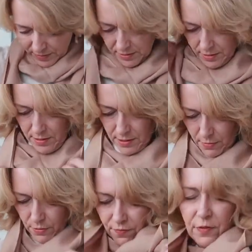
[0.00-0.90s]
it's going to
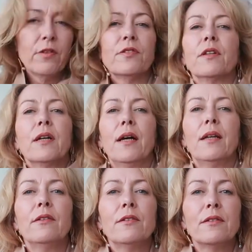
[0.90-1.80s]
go with lots of
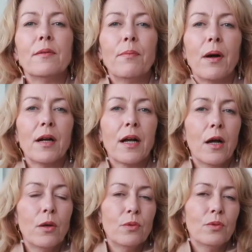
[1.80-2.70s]
colours in my
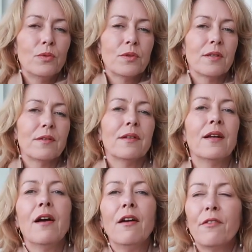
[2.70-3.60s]
coats and
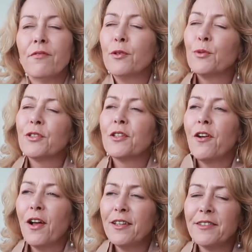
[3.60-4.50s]
feels
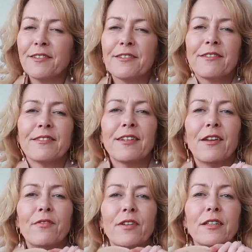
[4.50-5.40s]
nice. It's
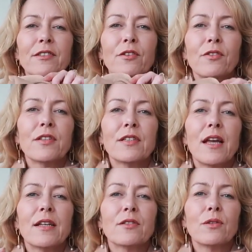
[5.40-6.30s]
lovely, it's got the
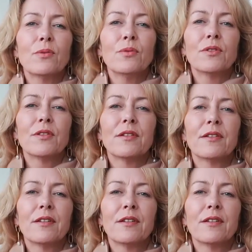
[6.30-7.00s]
tassels.